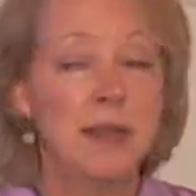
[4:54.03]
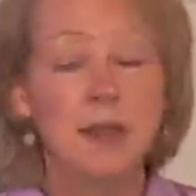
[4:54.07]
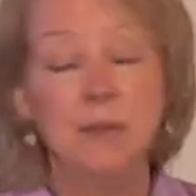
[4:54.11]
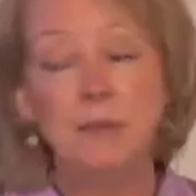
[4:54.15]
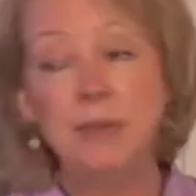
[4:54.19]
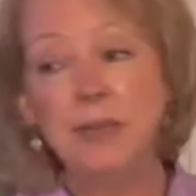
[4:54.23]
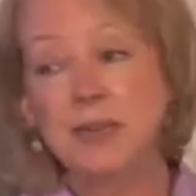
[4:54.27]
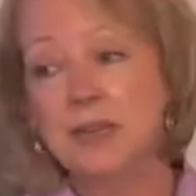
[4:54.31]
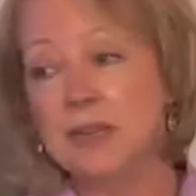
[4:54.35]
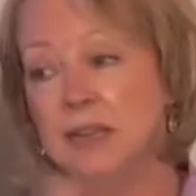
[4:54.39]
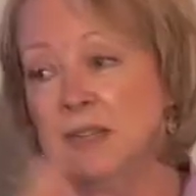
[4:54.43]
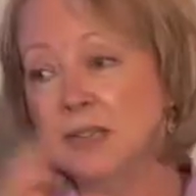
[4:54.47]

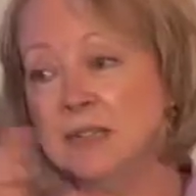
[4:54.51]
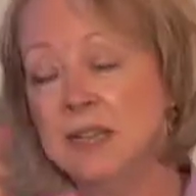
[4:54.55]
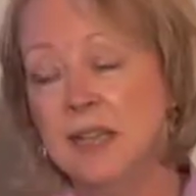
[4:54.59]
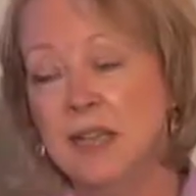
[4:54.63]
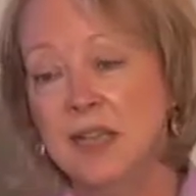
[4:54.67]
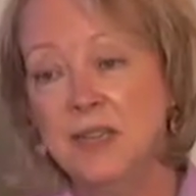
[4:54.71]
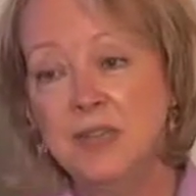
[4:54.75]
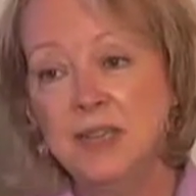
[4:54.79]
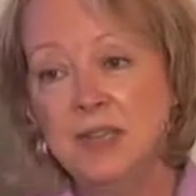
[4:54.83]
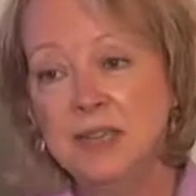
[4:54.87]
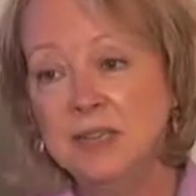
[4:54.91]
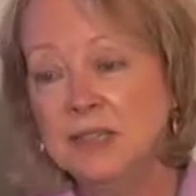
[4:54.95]
because
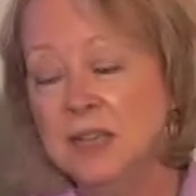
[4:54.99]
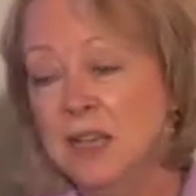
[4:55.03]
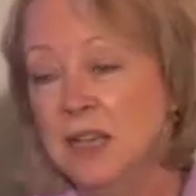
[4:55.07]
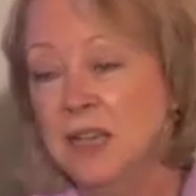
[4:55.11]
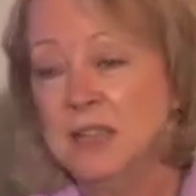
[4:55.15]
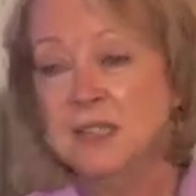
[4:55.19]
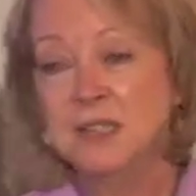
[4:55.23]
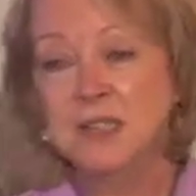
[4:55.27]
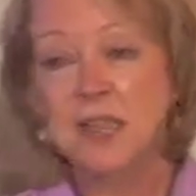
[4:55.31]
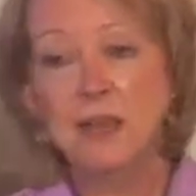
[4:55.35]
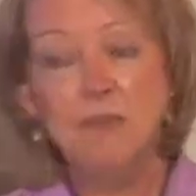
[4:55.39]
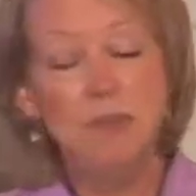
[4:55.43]
there's
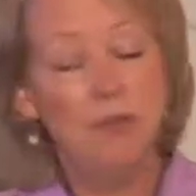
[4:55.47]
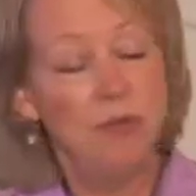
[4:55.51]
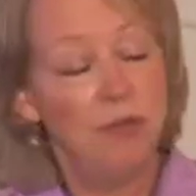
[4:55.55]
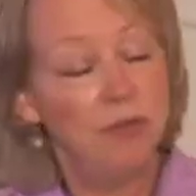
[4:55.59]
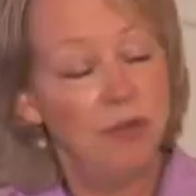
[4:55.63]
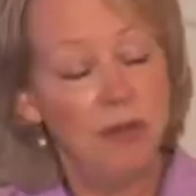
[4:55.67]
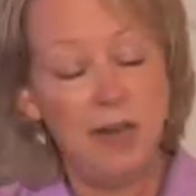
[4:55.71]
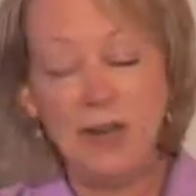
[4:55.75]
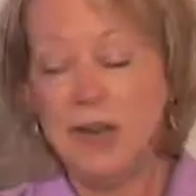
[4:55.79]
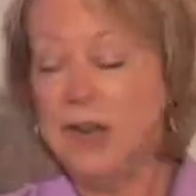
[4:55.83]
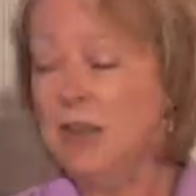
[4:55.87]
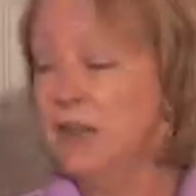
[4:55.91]
some
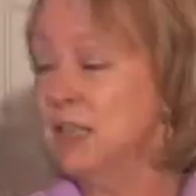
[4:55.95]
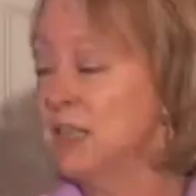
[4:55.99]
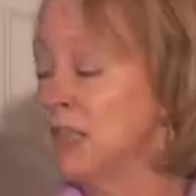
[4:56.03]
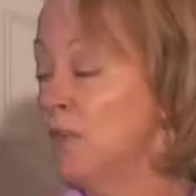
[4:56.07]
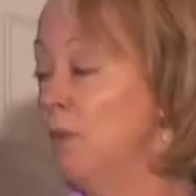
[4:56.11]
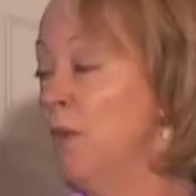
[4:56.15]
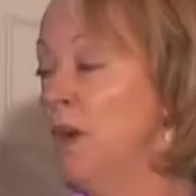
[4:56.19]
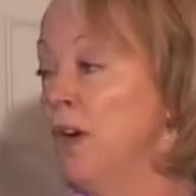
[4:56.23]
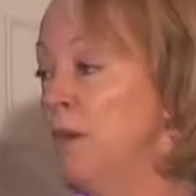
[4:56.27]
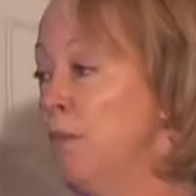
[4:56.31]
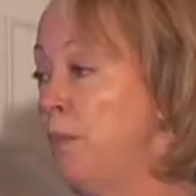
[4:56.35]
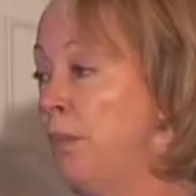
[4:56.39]
really
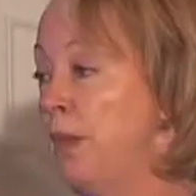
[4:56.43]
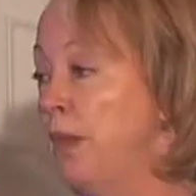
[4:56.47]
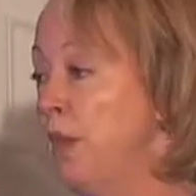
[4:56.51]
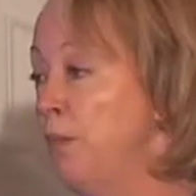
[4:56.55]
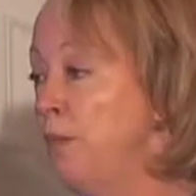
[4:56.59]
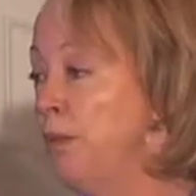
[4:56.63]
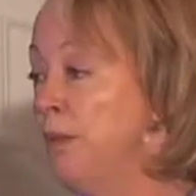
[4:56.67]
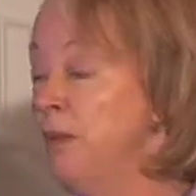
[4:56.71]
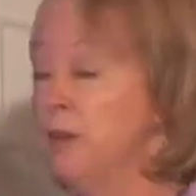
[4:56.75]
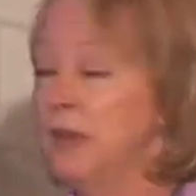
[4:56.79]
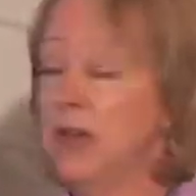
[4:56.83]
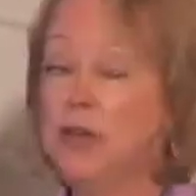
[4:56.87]
smart
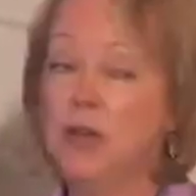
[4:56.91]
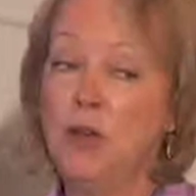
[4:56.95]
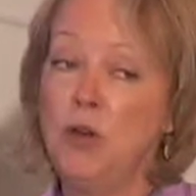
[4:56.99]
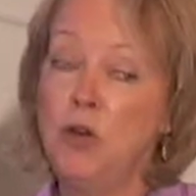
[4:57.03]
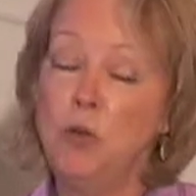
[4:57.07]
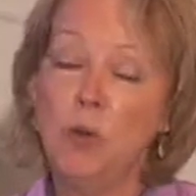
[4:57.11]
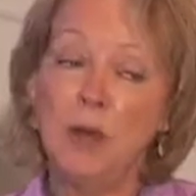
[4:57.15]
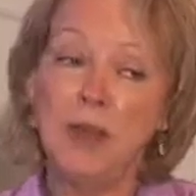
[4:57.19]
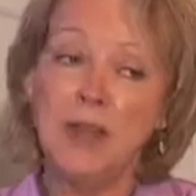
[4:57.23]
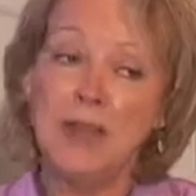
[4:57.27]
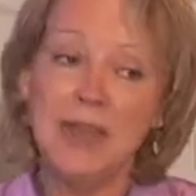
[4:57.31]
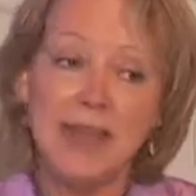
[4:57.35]
people there who
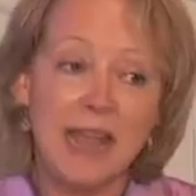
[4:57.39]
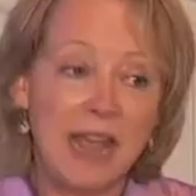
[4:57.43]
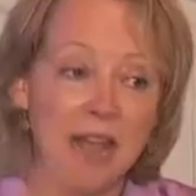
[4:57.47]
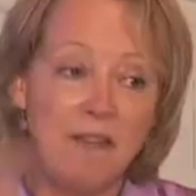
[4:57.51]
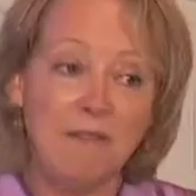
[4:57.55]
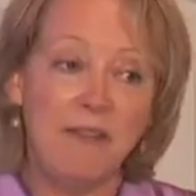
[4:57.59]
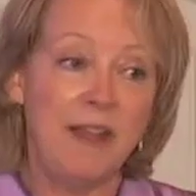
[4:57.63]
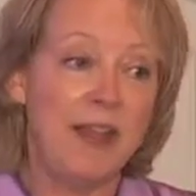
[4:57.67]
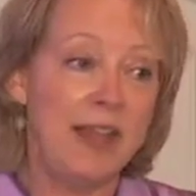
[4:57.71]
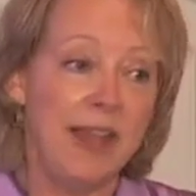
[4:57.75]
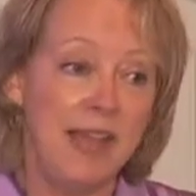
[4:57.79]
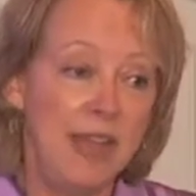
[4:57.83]
were
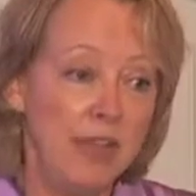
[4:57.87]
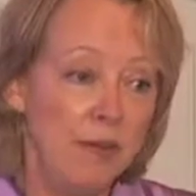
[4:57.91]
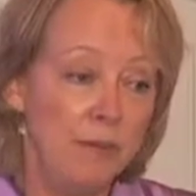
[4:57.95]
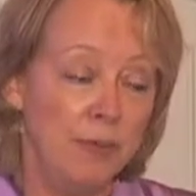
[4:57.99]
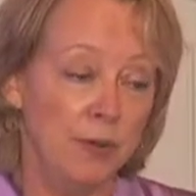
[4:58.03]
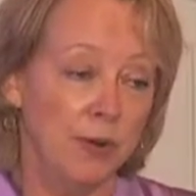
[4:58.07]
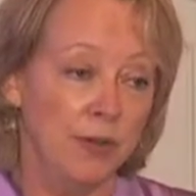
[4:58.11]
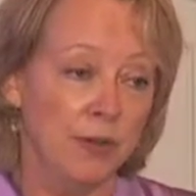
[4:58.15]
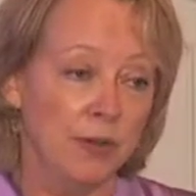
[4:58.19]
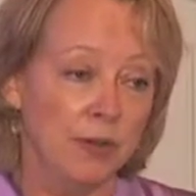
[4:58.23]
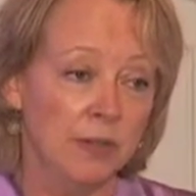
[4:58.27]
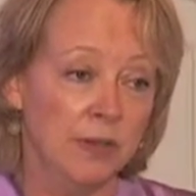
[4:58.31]
never
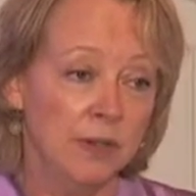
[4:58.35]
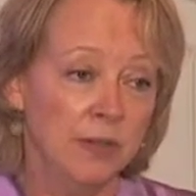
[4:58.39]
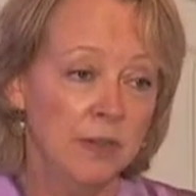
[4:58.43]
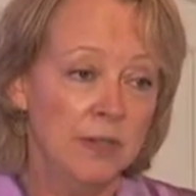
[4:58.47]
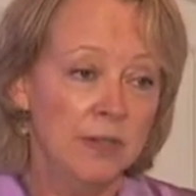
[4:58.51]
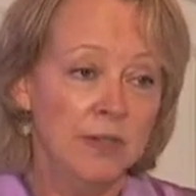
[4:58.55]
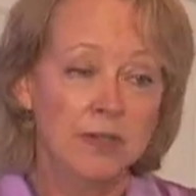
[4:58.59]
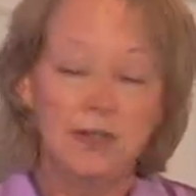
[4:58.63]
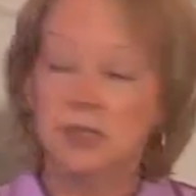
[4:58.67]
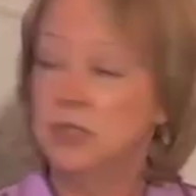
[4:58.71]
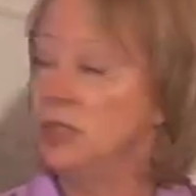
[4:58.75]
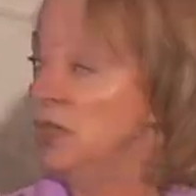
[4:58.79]
able
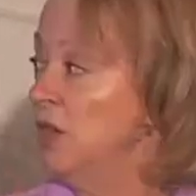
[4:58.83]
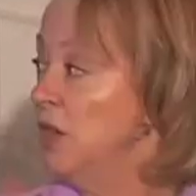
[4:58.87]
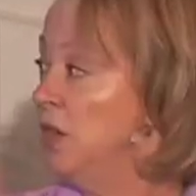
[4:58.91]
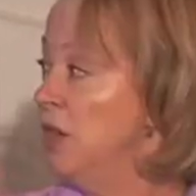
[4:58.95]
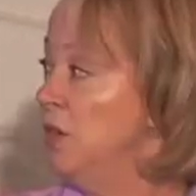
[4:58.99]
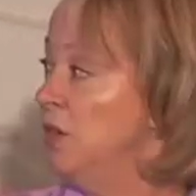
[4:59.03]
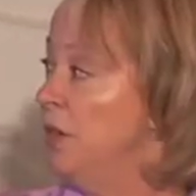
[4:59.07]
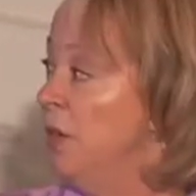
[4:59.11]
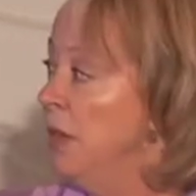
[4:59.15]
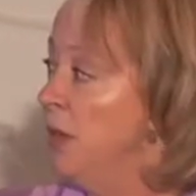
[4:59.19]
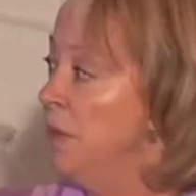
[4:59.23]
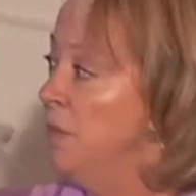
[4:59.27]

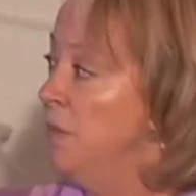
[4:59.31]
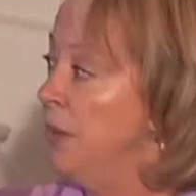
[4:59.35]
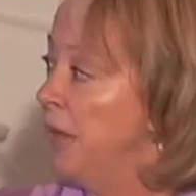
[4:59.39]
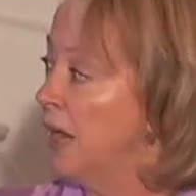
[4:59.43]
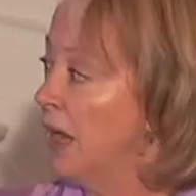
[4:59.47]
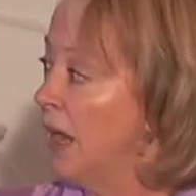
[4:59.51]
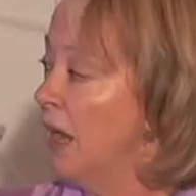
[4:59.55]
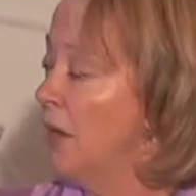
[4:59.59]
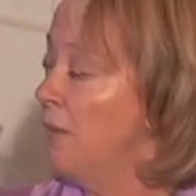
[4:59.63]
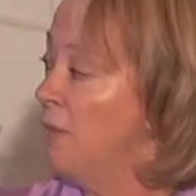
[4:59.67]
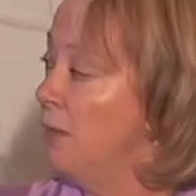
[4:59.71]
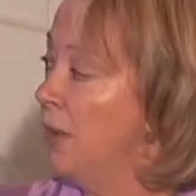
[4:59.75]
to
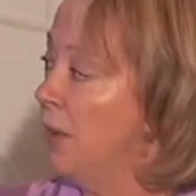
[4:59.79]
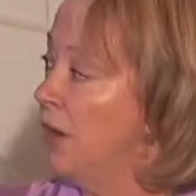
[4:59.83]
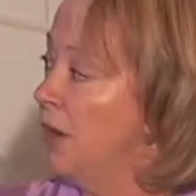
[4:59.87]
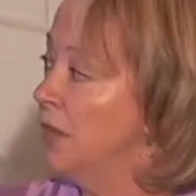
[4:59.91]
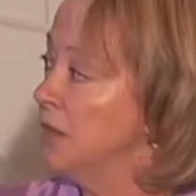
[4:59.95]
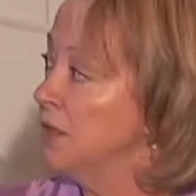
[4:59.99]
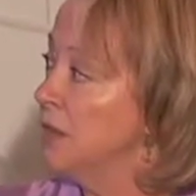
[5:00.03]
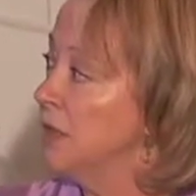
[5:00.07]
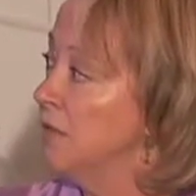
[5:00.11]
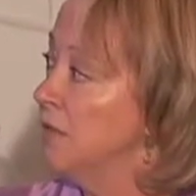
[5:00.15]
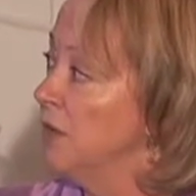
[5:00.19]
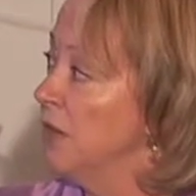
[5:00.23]
become
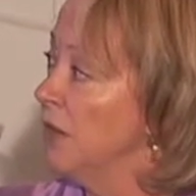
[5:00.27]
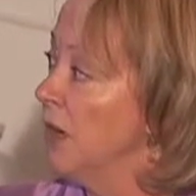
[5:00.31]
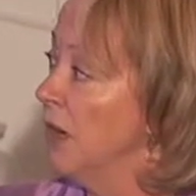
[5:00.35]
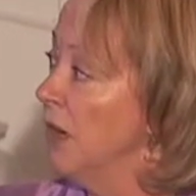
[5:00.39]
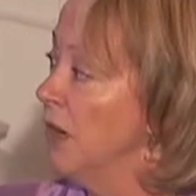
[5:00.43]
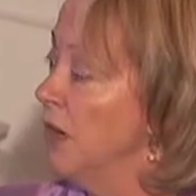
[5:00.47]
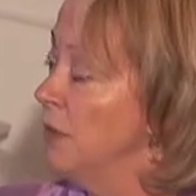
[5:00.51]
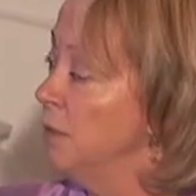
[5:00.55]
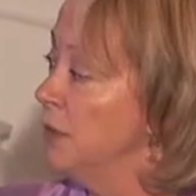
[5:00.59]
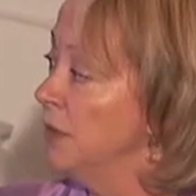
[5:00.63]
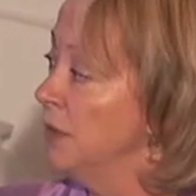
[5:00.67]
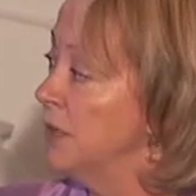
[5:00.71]
part of the
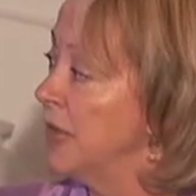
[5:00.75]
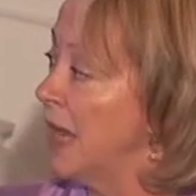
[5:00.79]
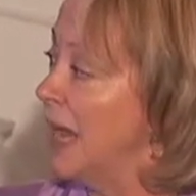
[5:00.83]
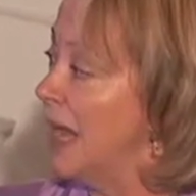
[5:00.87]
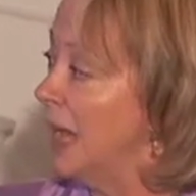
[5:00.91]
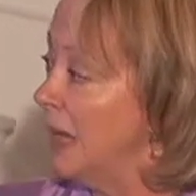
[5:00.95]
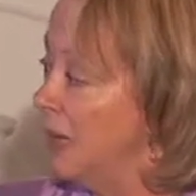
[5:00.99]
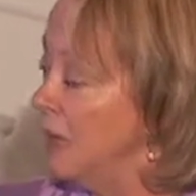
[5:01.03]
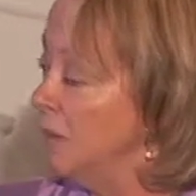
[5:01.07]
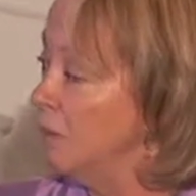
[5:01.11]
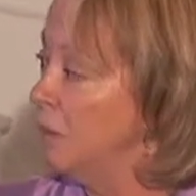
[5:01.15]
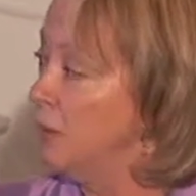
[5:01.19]
global
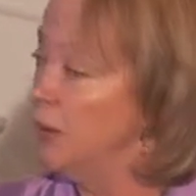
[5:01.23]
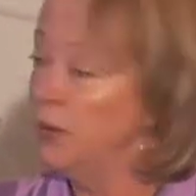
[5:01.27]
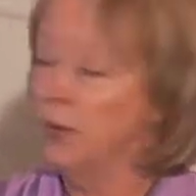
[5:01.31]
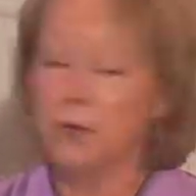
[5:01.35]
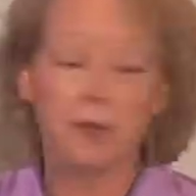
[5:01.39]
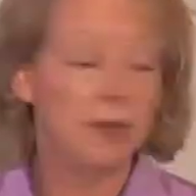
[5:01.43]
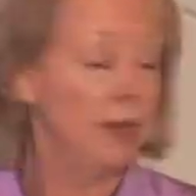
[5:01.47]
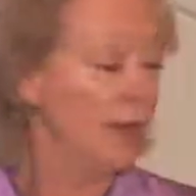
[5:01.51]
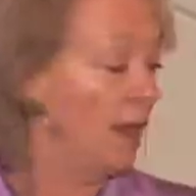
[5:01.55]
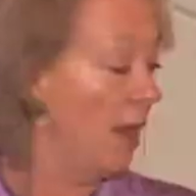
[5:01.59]
talent pool.